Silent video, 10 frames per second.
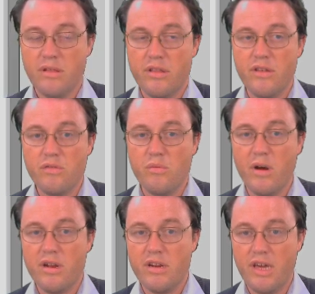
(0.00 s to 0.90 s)
this
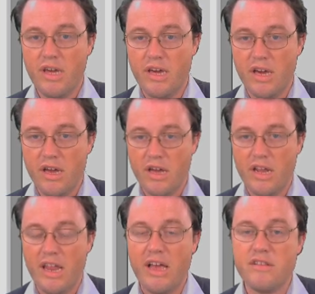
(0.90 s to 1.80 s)
one here
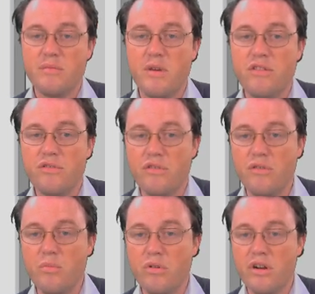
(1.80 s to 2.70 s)
allows me
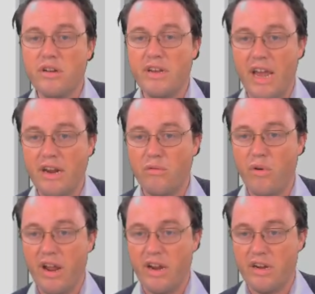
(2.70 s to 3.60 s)
to put a date
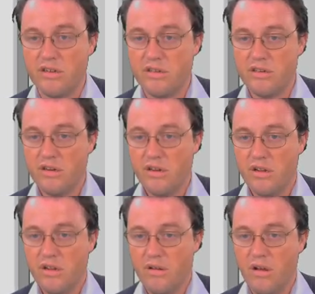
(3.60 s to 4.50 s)
range
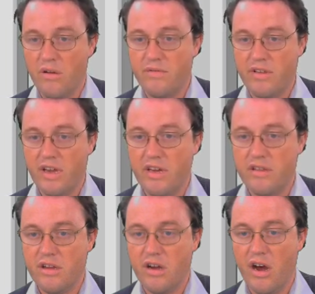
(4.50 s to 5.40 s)
of
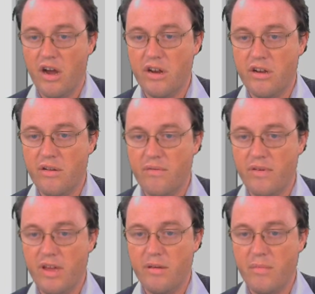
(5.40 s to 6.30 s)
seeing the kind of
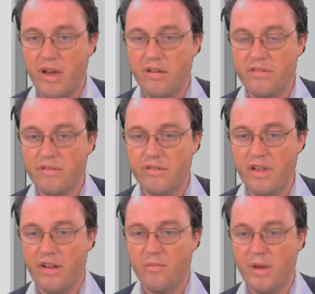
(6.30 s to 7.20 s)
emails
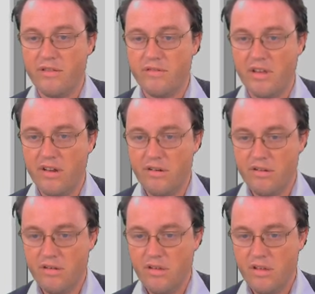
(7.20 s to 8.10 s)
that have been sent.
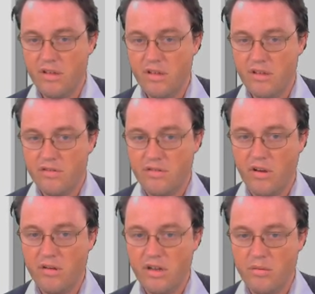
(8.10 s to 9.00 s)

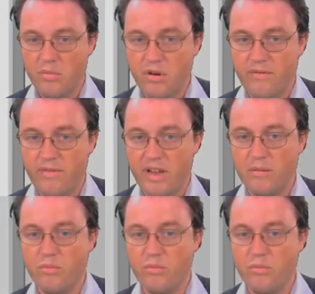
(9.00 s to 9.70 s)
I'm going to put a fairly